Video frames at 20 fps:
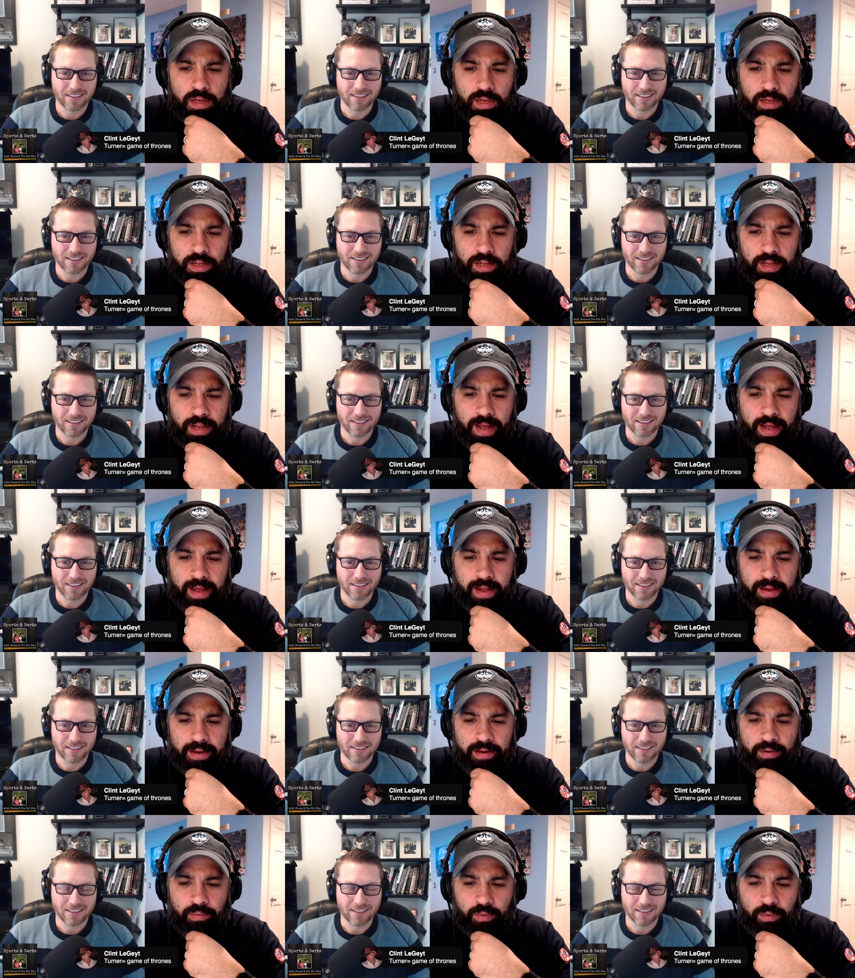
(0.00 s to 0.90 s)
Speaker 1: In
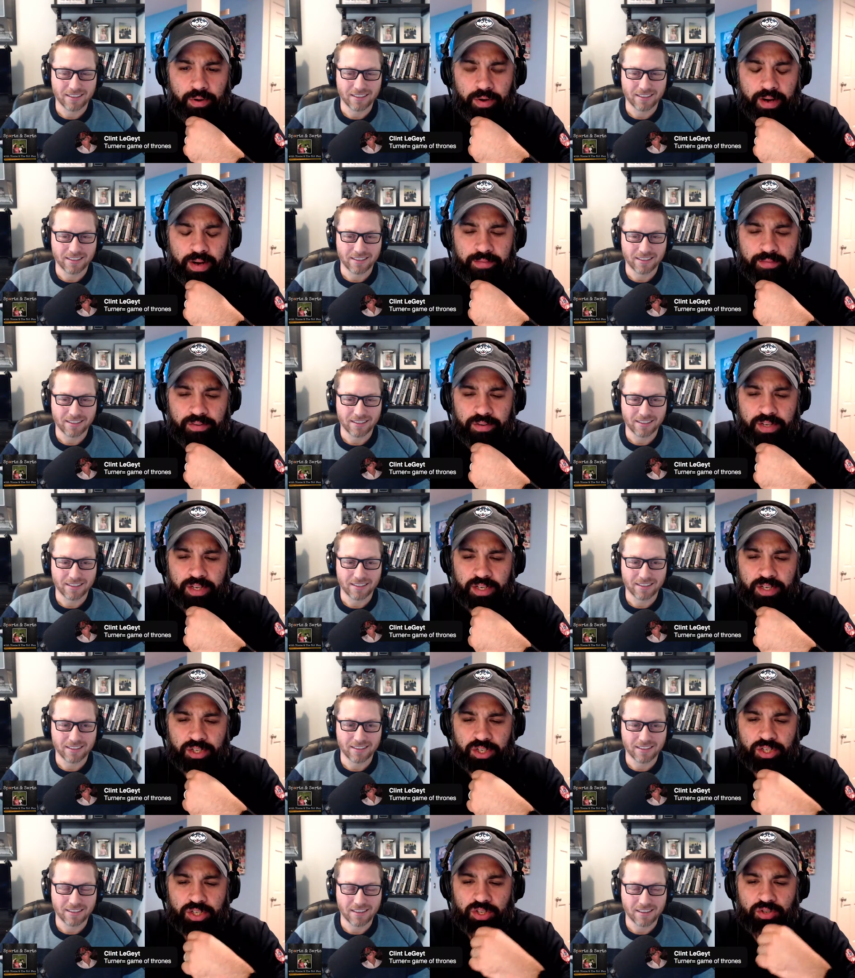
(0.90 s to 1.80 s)
that, where after he
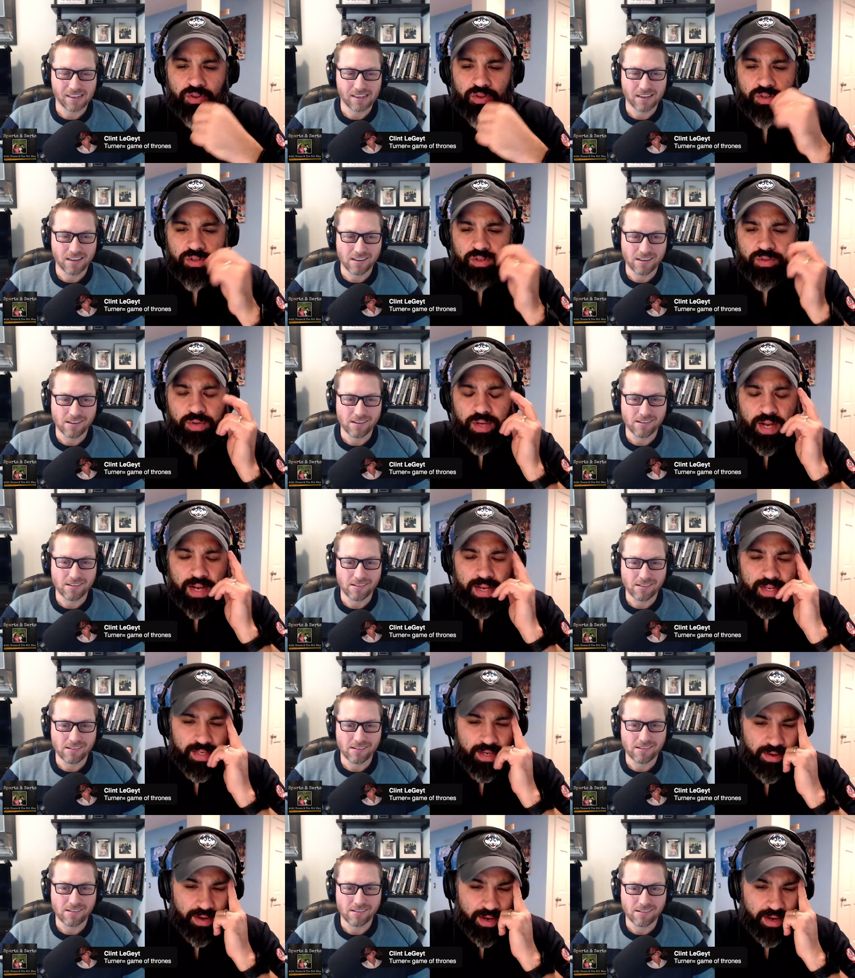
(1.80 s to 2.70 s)
had just struck 2
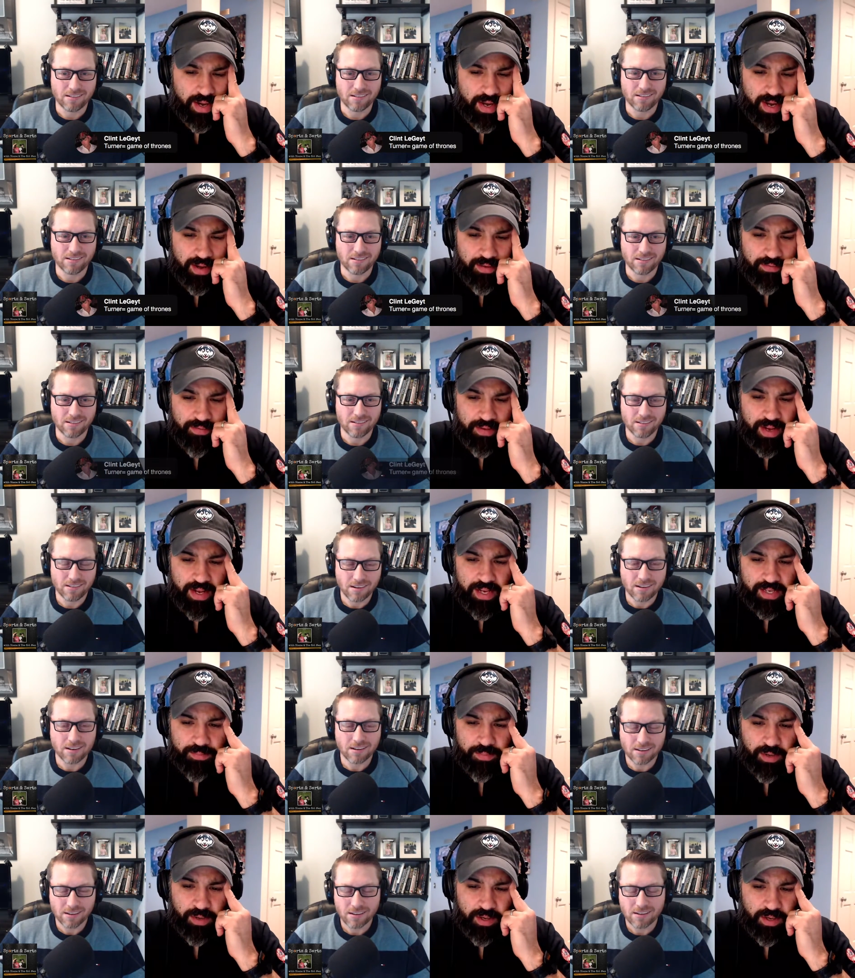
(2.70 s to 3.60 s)
guys out on high
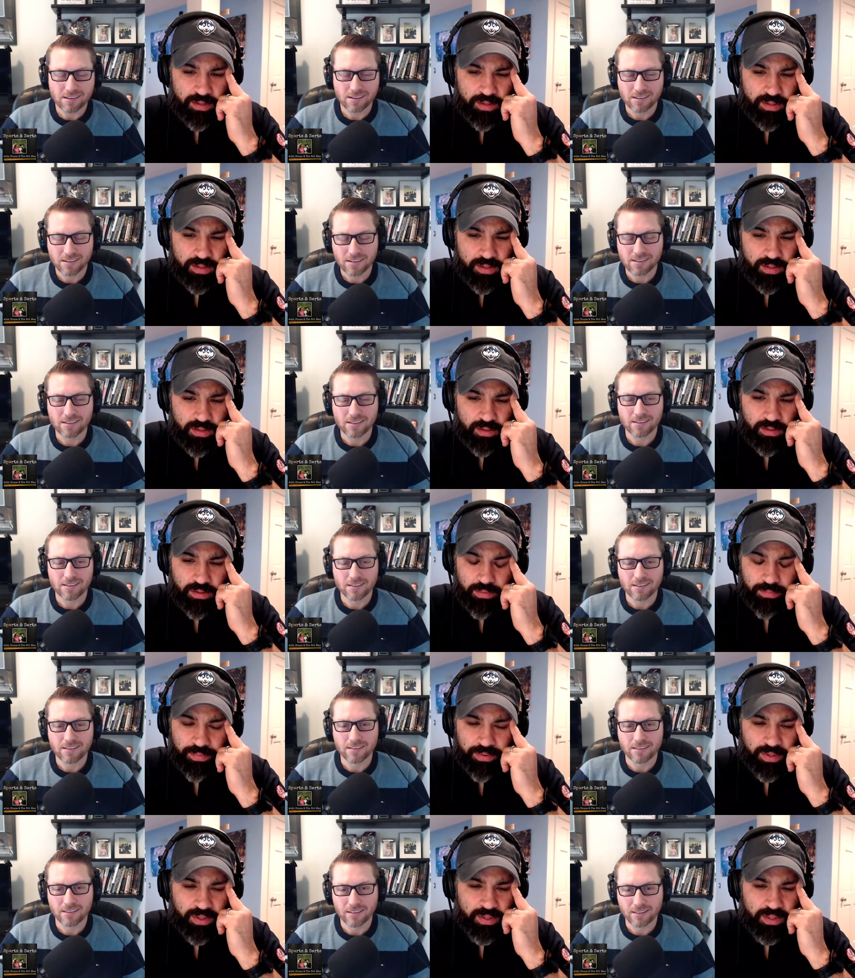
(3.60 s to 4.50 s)
fastballs, looked
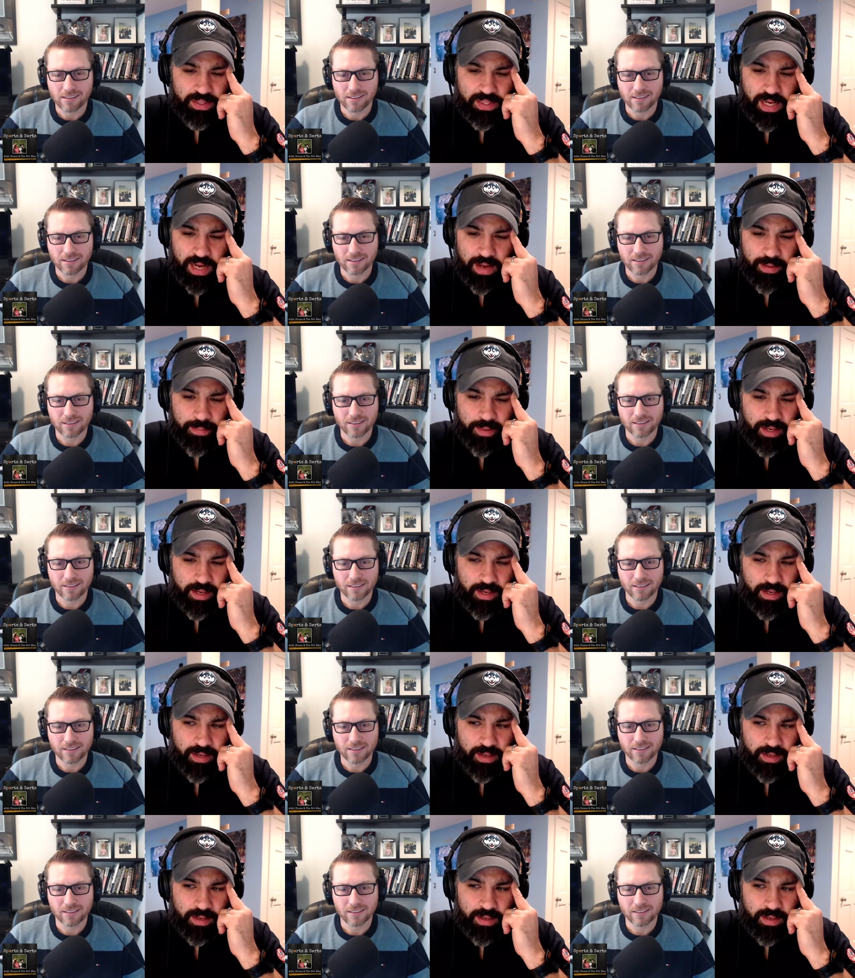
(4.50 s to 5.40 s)
completely
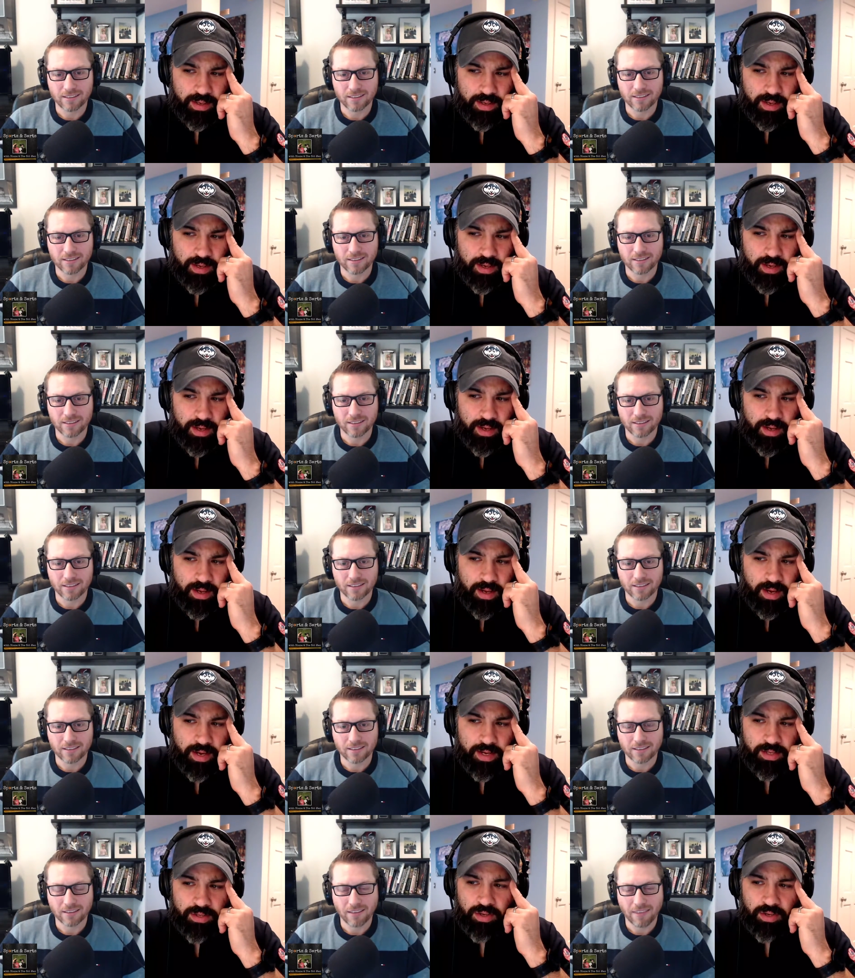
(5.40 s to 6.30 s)
dominant, and he